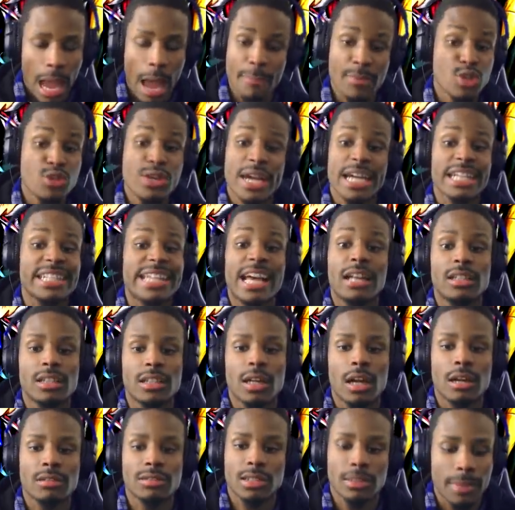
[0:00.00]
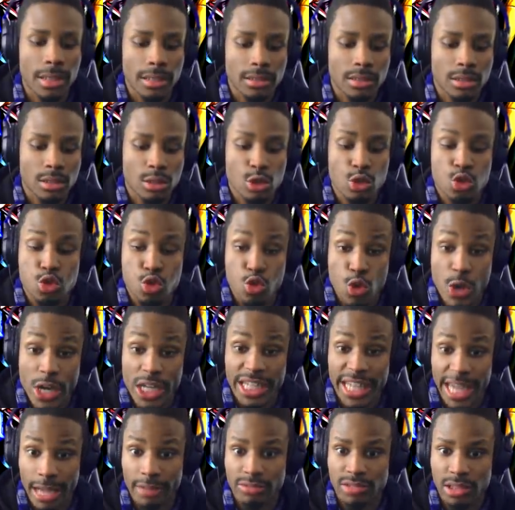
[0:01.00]
I mean, you got the healing off Zamasu. You
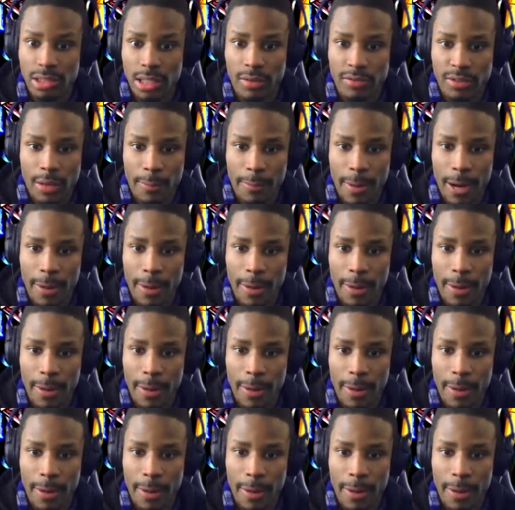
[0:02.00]
really have served